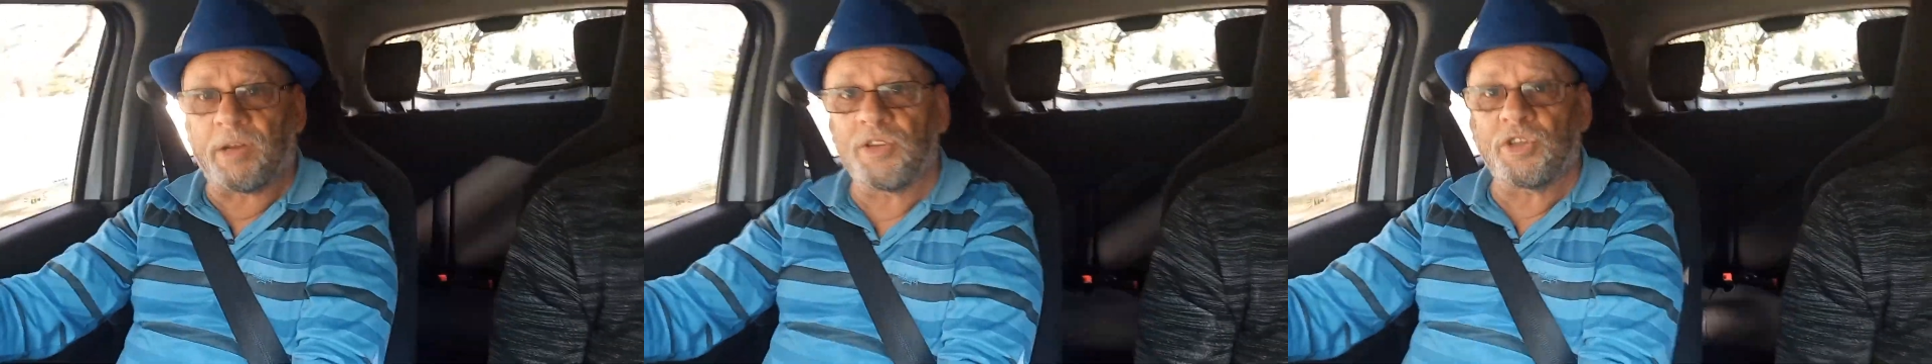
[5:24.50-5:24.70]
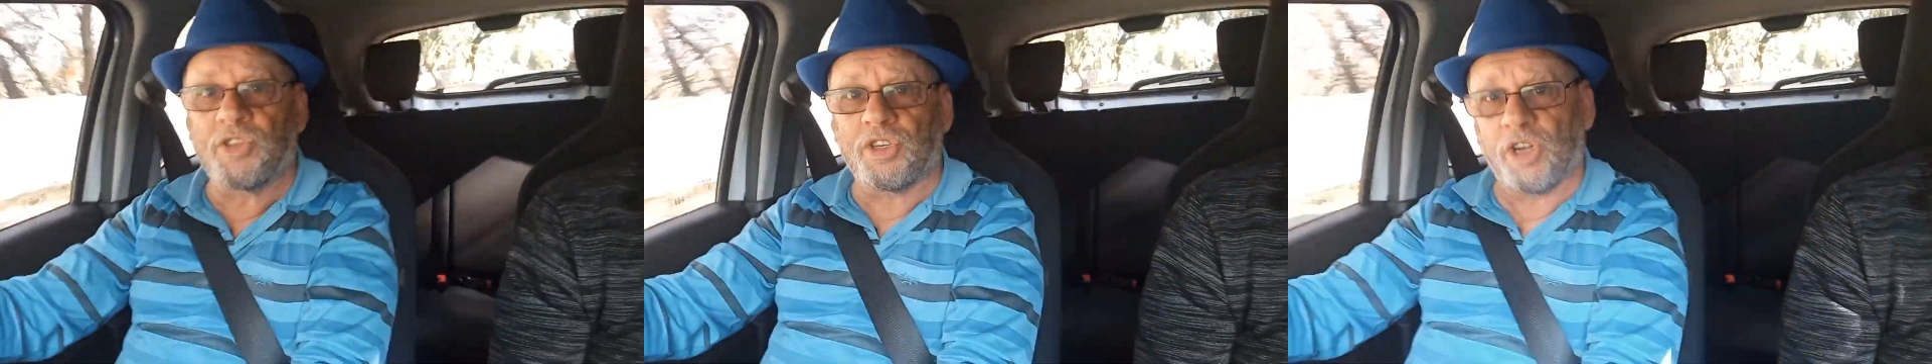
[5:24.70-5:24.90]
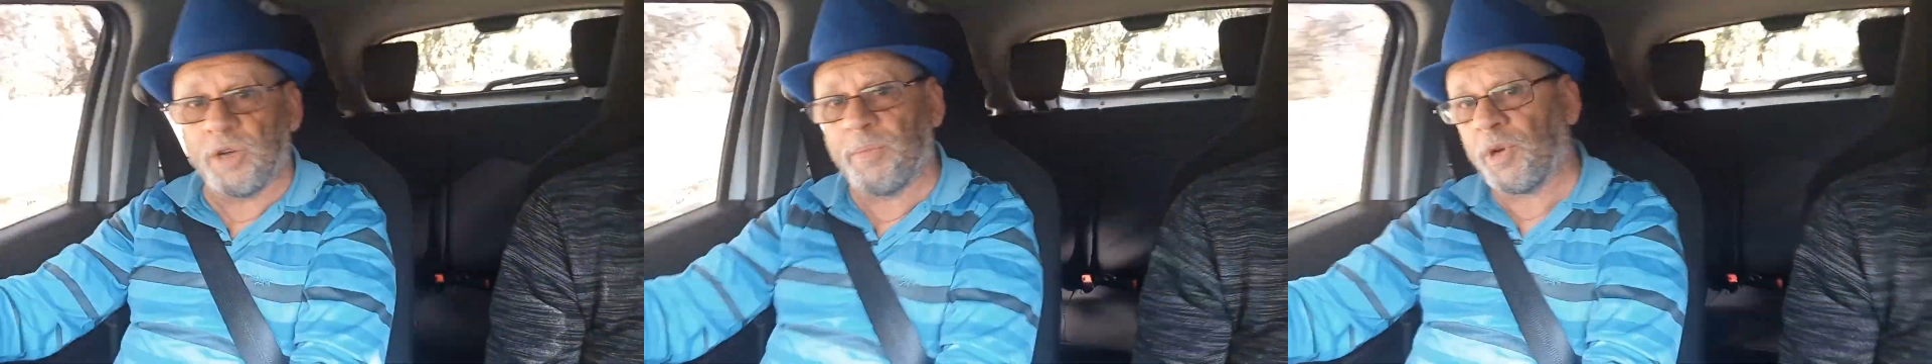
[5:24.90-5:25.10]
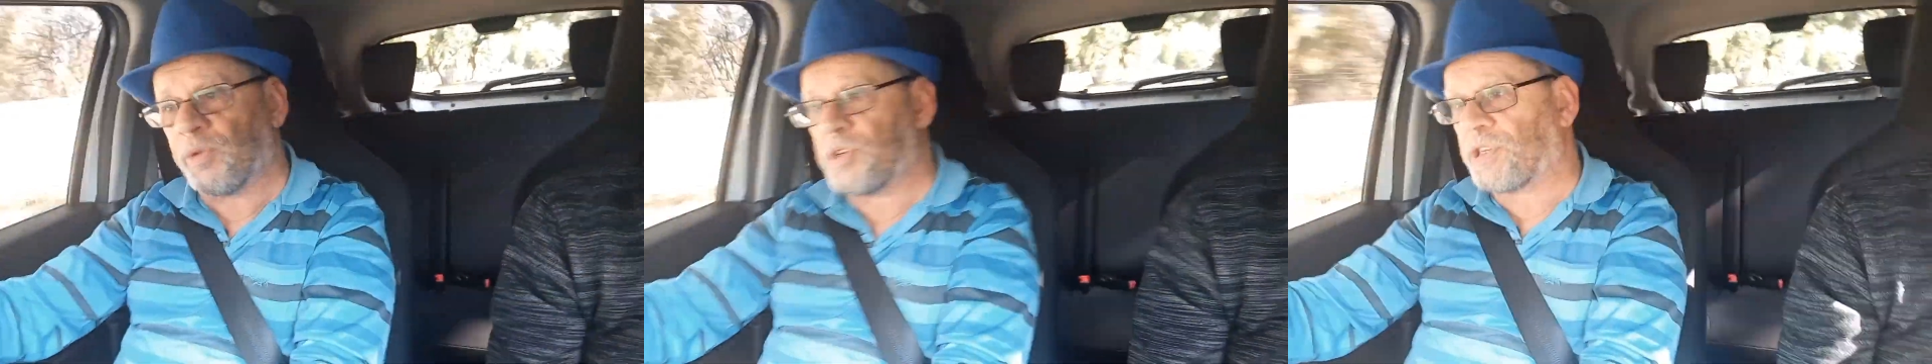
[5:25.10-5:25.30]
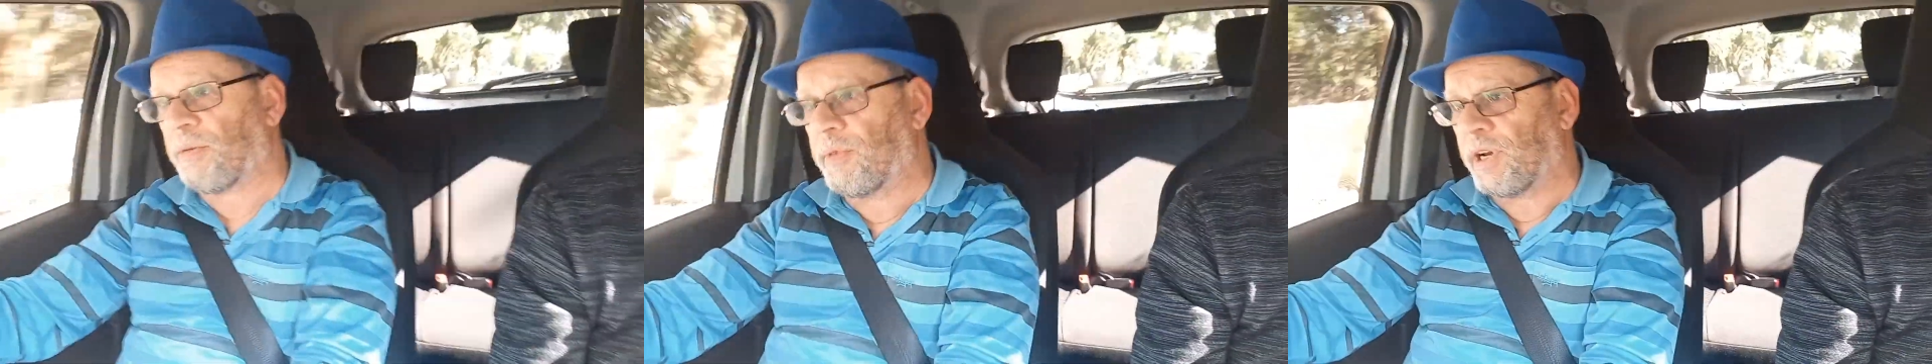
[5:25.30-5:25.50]
down to Durban
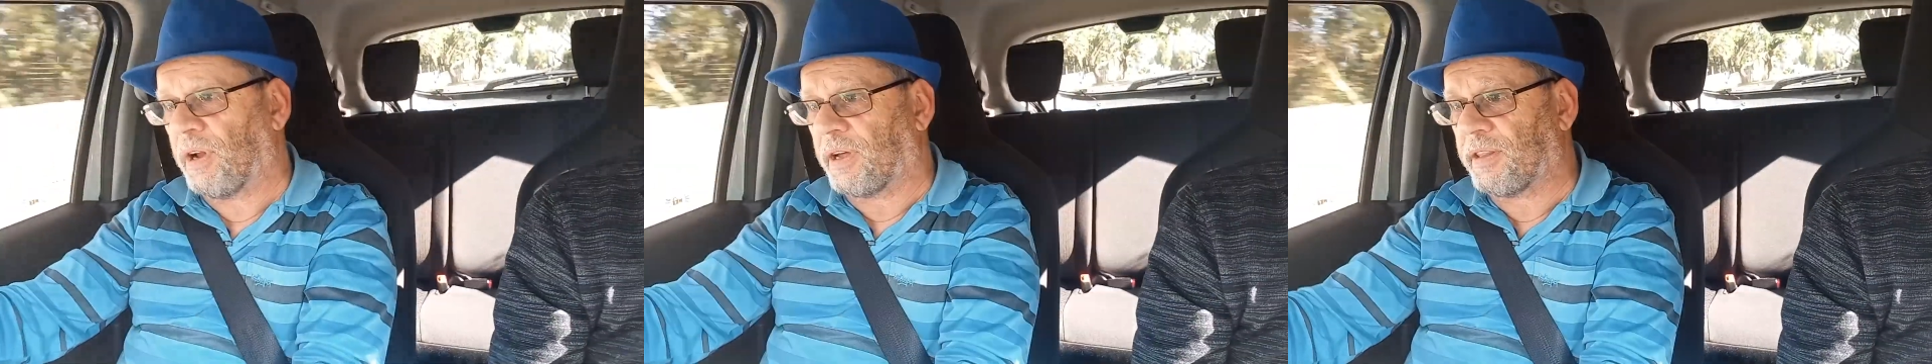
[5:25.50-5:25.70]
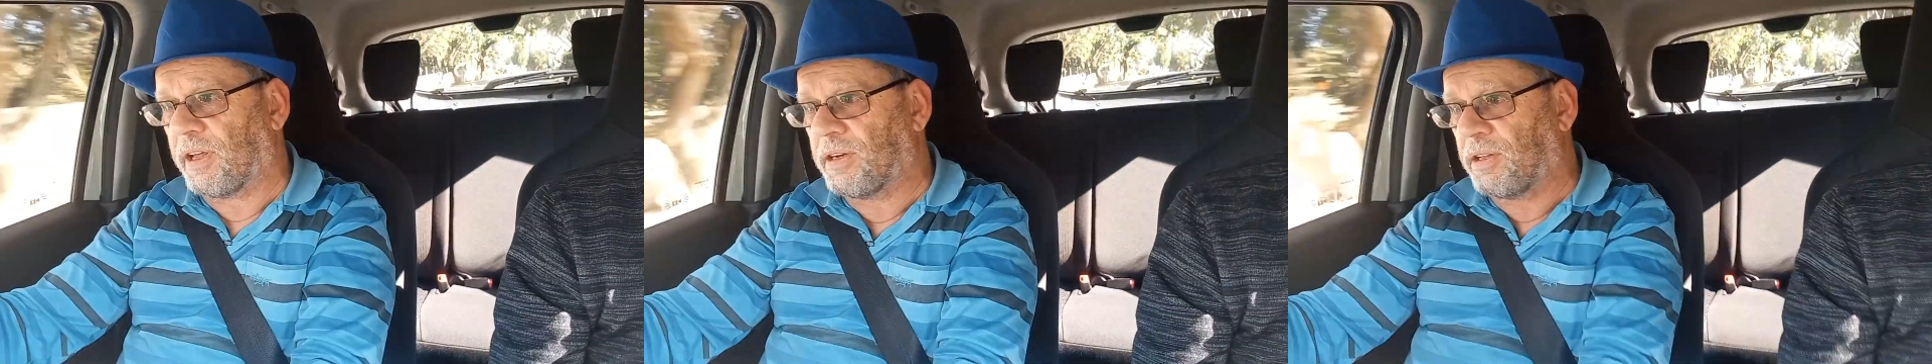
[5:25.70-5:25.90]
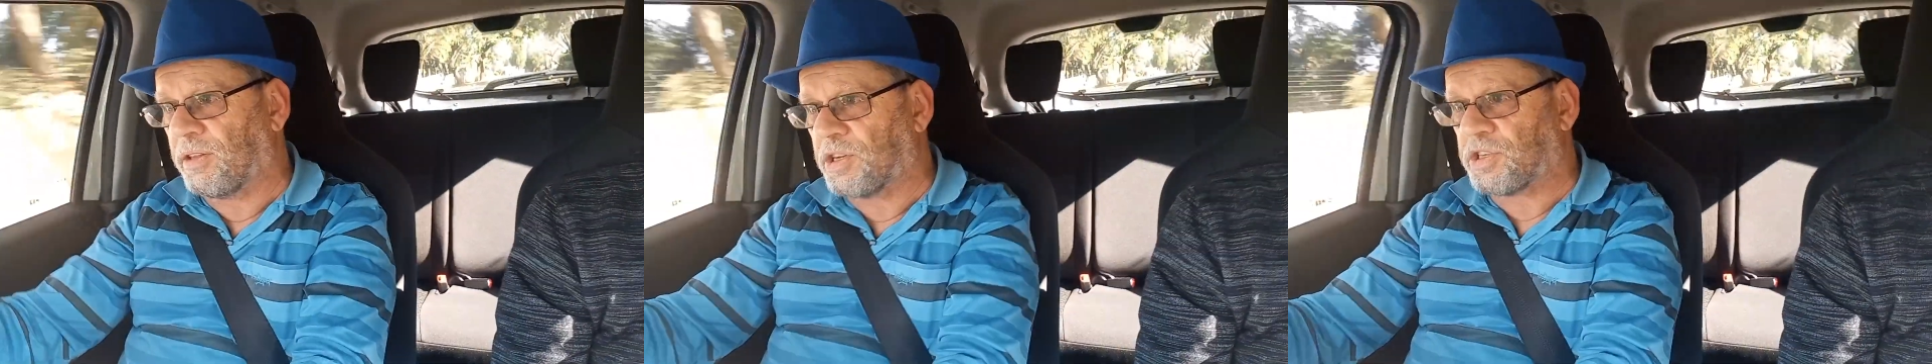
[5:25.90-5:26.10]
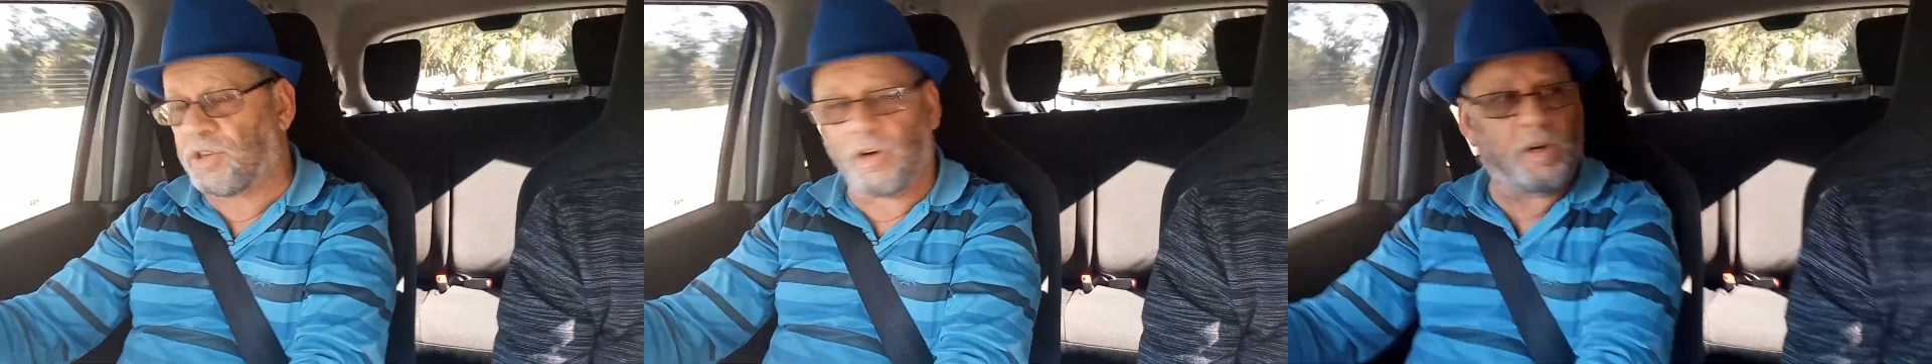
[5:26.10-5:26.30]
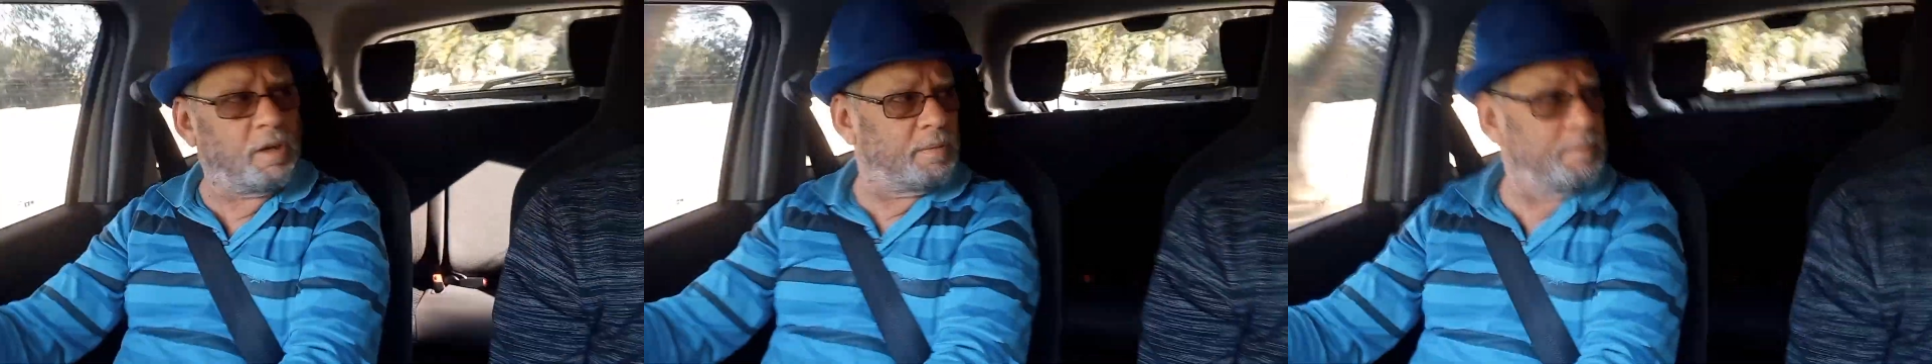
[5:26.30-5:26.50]
or something like that in this
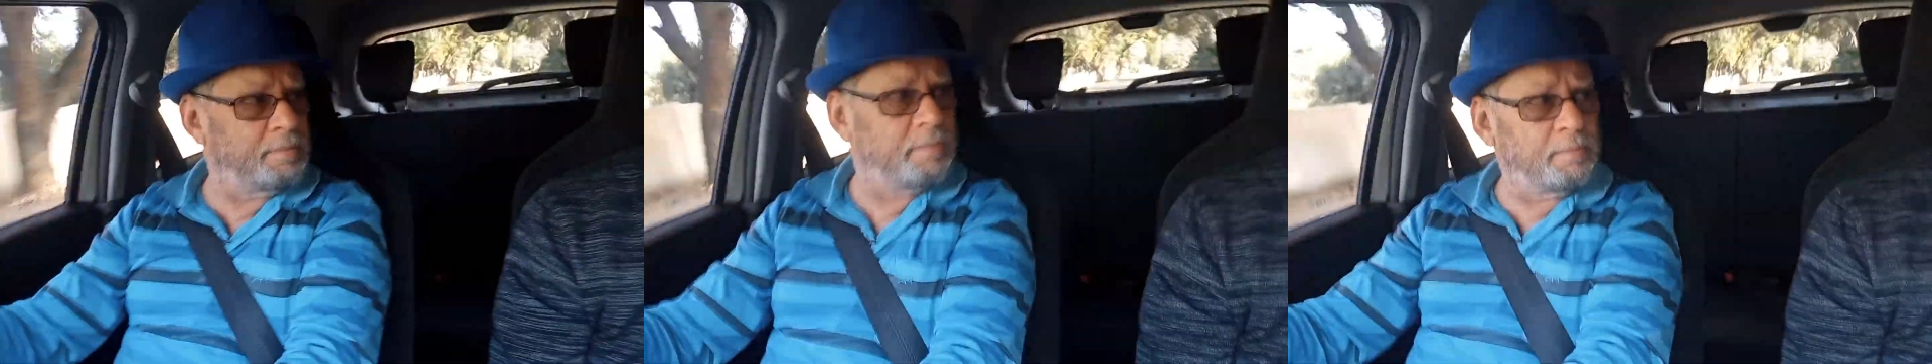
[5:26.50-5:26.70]
car.